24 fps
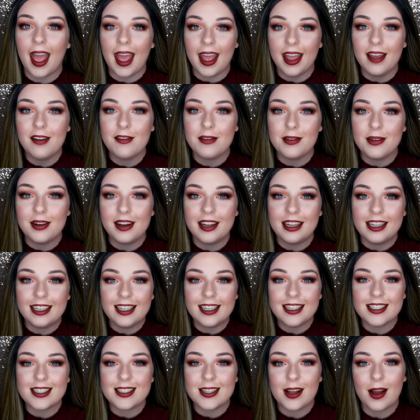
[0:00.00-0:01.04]
Hey
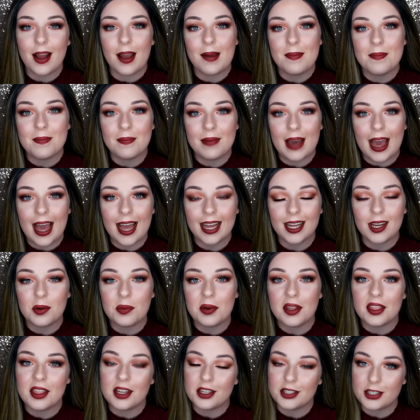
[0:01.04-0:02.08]
everyone, so I'm back
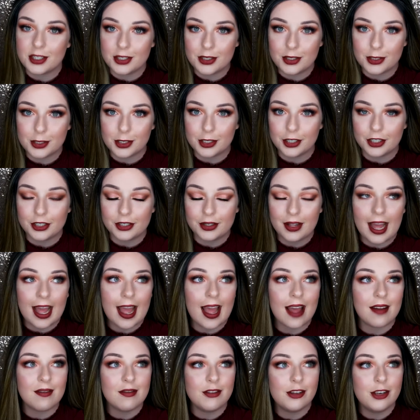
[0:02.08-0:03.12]
with a tutorial. I
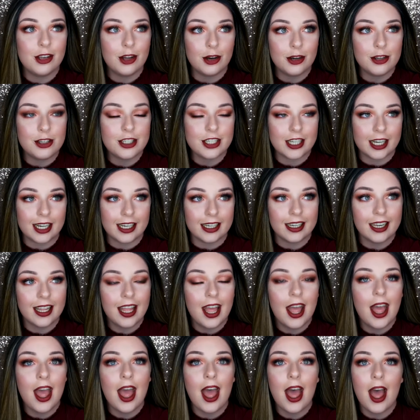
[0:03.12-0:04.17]
have not done
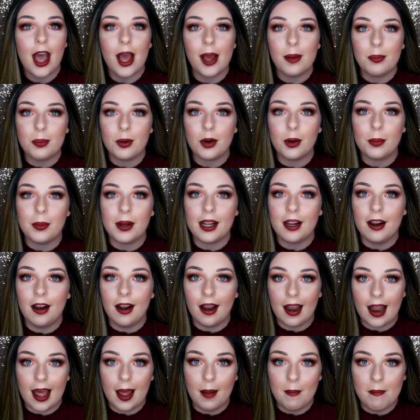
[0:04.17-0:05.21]
a proper
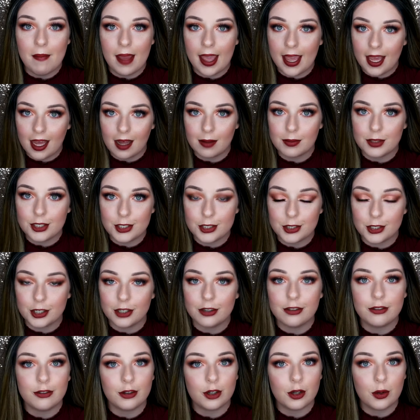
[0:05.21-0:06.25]
glam makeup
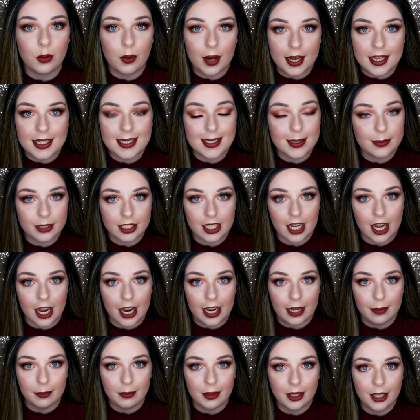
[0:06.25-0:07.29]
tutorial for quite some
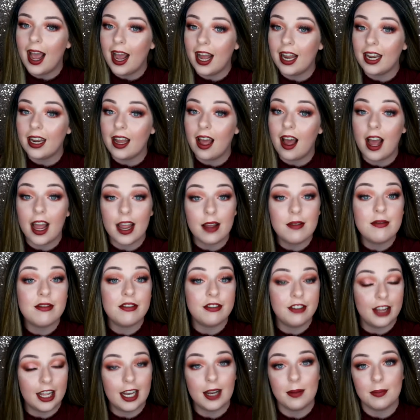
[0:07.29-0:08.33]
time and I'm
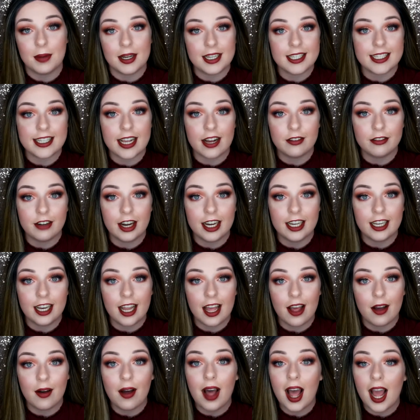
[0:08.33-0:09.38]
feeling myself right
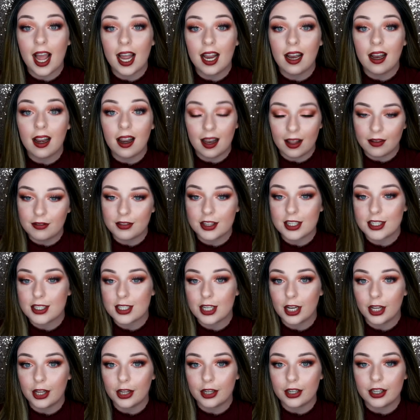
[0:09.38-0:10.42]
now. I love this
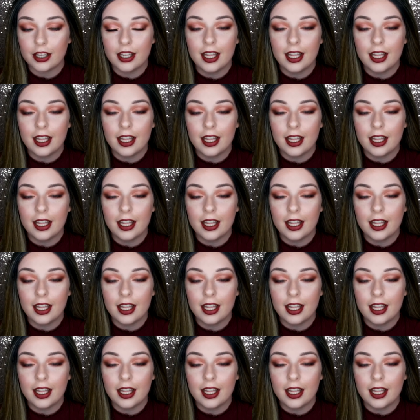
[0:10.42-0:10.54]
look.